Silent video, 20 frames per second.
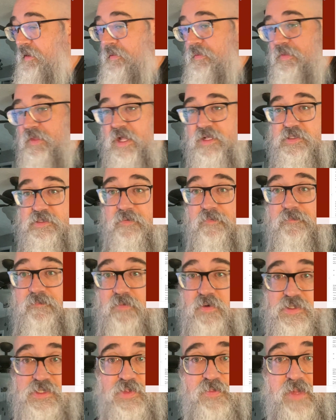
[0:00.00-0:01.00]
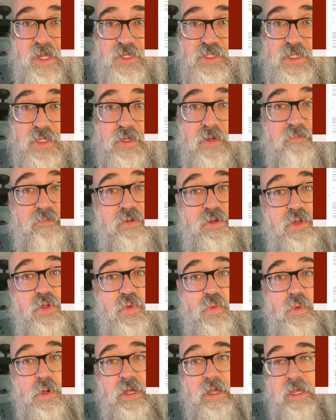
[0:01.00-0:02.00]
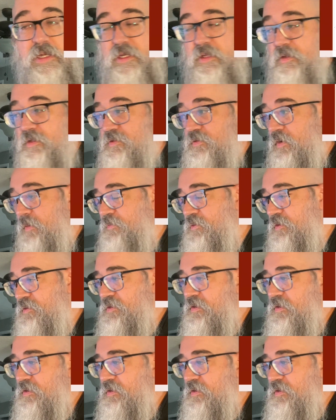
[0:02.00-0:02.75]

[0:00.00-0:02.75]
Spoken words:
That's the first mention of new wine in the scriptures.